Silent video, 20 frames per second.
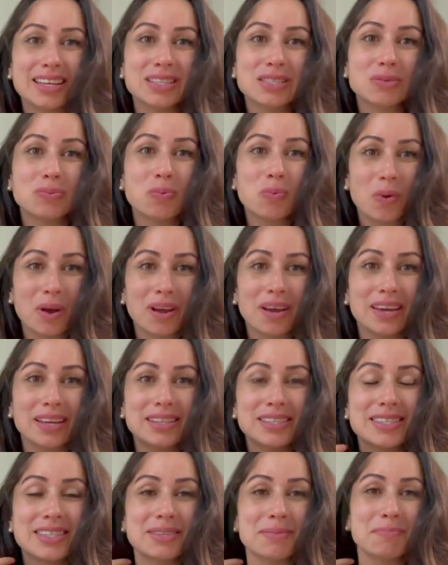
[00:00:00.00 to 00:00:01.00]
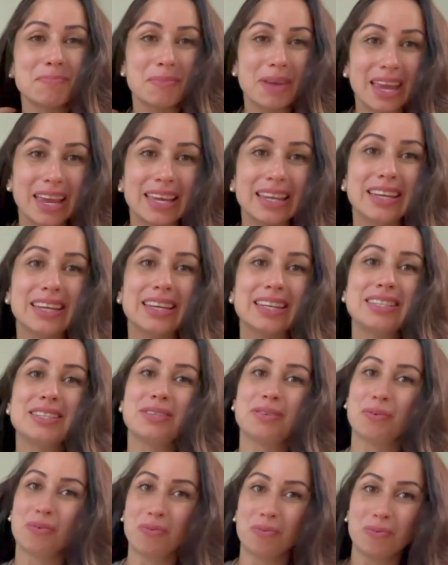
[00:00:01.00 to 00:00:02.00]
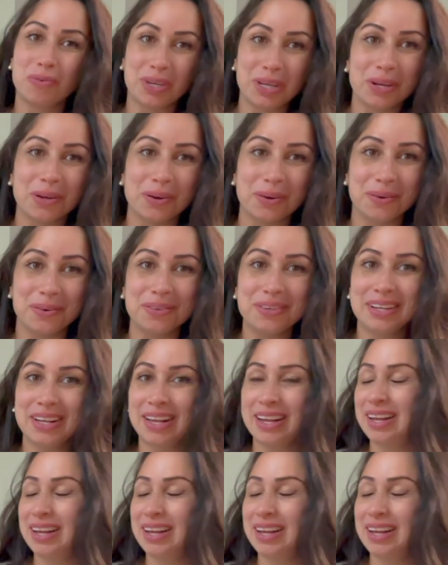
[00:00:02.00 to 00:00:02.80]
is what made it real.